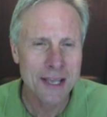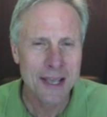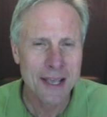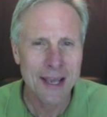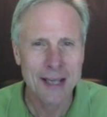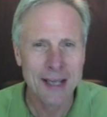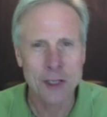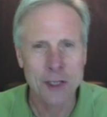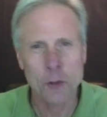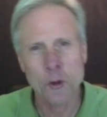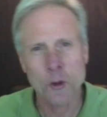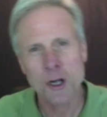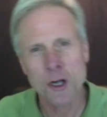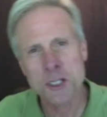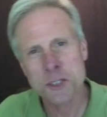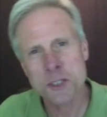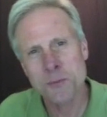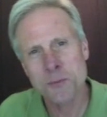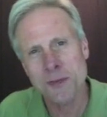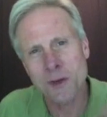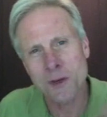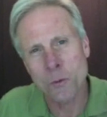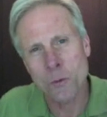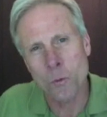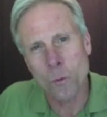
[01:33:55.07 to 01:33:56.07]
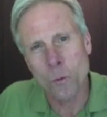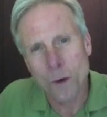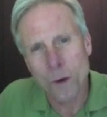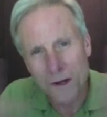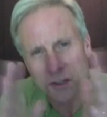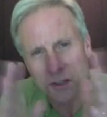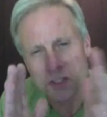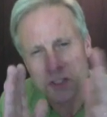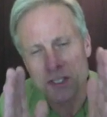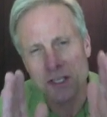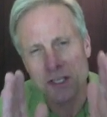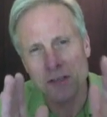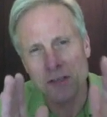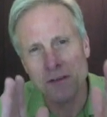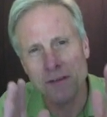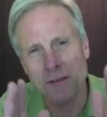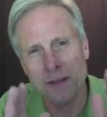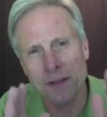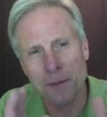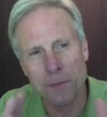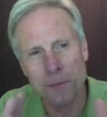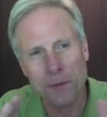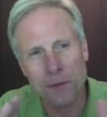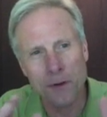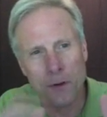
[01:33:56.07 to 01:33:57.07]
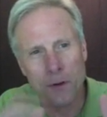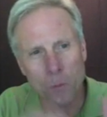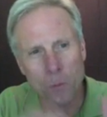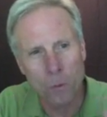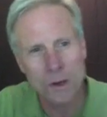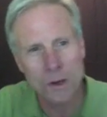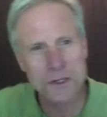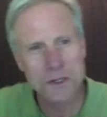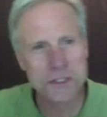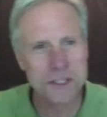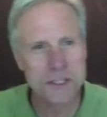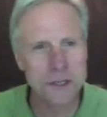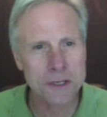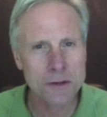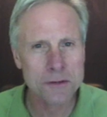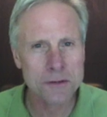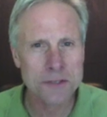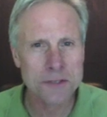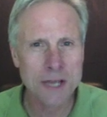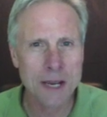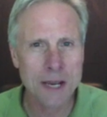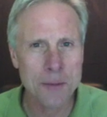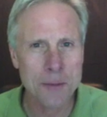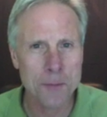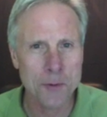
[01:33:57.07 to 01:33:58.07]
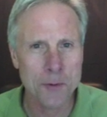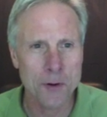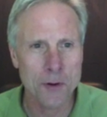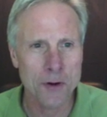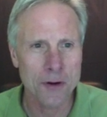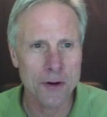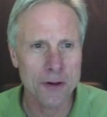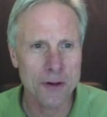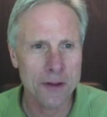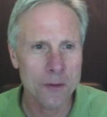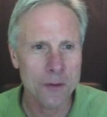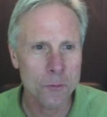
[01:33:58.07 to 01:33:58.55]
and crush them into one single number at one single time period,